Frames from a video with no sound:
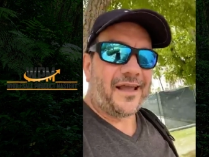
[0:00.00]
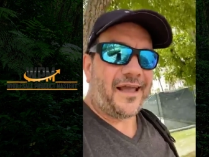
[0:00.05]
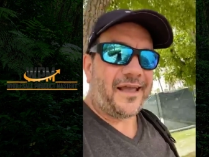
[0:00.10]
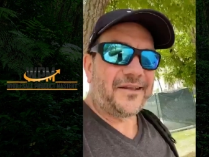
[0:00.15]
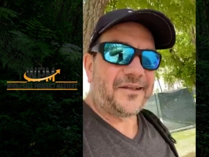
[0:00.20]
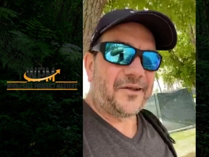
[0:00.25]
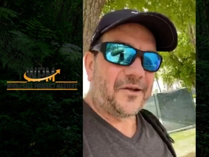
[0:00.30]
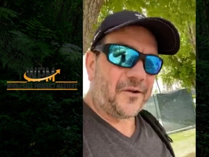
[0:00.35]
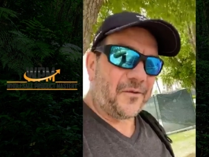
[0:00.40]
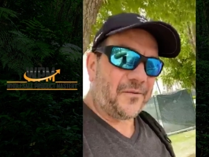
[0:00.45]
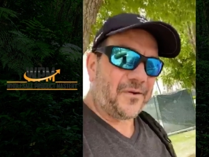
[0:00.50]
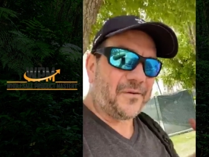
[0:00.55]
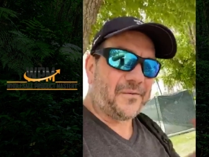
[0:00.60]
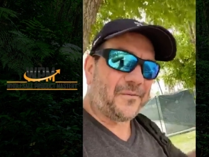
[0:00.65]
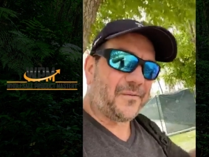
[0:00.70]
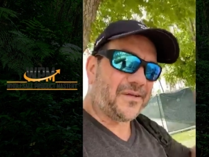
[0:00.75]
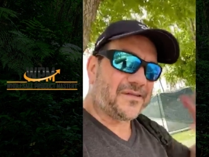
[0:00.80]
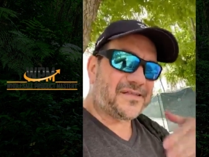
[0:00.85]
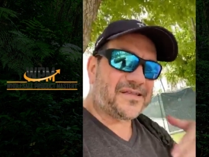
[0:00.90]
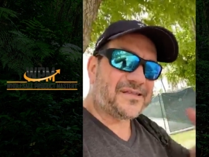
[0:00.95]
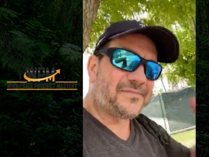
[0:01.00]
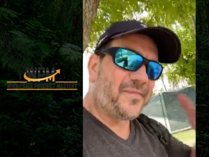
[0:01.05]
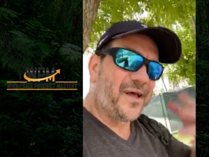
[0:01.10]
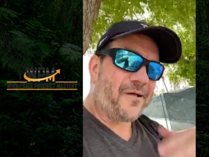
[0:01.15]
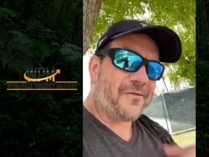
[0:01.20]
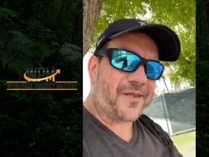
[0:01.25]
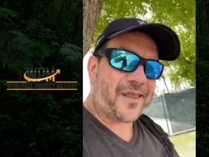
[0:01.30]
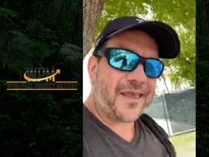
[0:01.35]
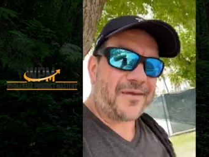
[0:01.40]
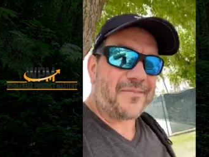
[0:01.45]
and you know what
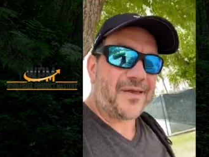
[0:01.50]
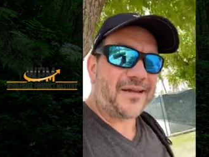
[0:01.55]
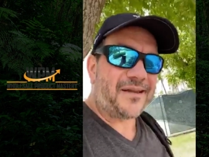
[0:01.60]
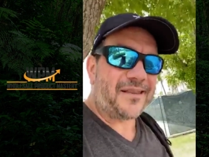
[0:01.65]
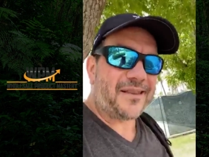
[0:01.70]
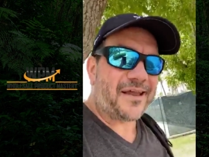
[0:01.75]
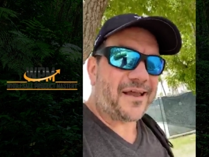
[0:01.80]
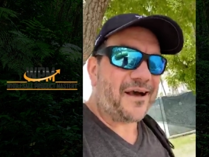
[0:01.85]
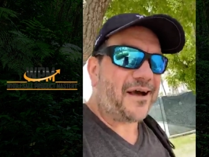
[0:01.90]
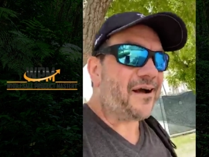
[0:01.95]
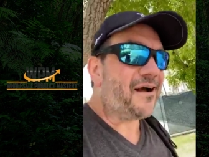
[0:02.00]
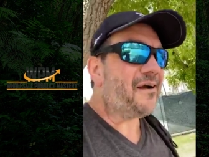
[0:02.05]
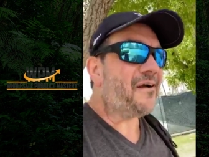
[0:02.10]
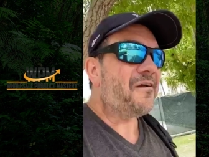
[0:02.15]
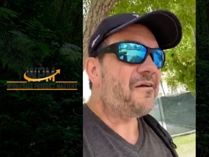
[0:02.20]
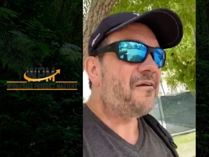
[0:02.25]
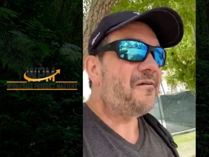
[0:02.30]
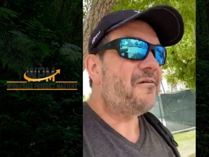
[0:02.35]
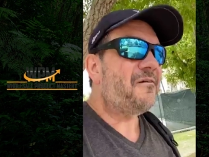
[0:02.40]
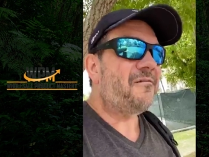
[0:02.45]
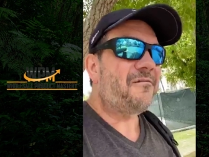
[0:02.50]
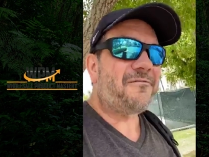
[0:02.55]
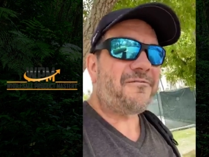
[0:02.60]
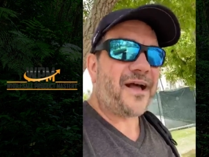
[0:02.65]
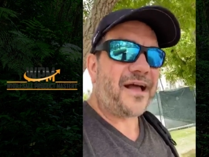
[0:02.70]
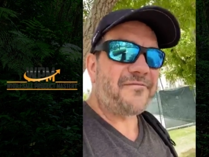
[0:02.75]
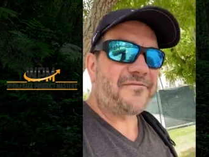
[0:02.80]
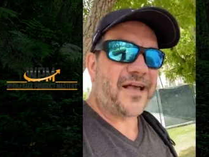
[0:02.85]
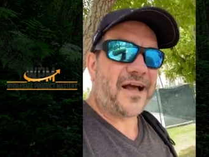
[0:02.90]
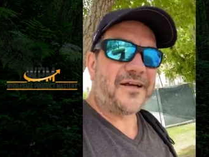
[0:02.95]
smell came into the car?
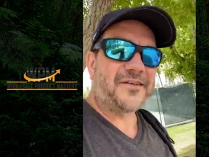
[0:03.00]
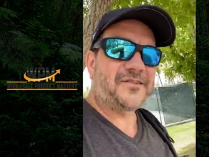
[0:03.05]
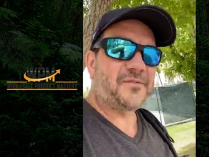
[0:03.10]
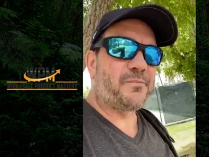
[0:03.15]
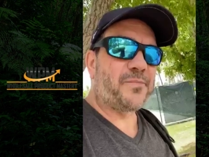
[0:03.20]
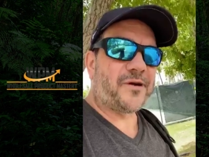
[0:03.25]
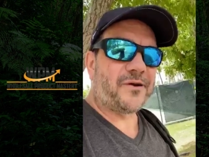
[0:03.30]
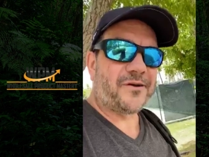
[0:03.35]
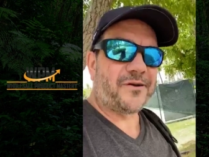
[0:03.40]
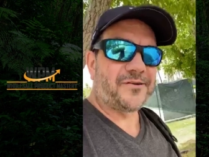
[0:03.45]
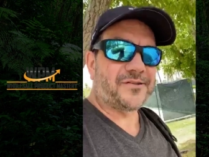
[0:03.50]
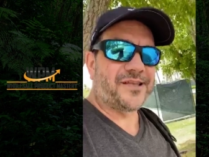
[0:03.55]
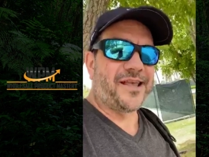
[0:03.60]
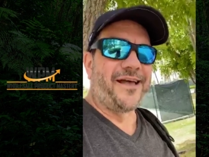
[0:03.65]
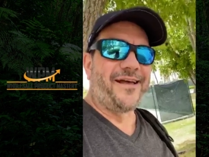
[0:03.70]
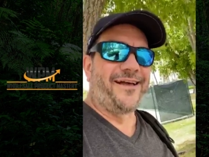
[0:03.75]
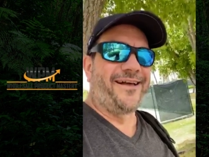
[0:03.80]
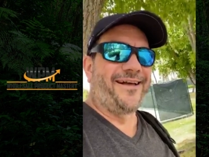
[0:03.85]
Five Guys burgers.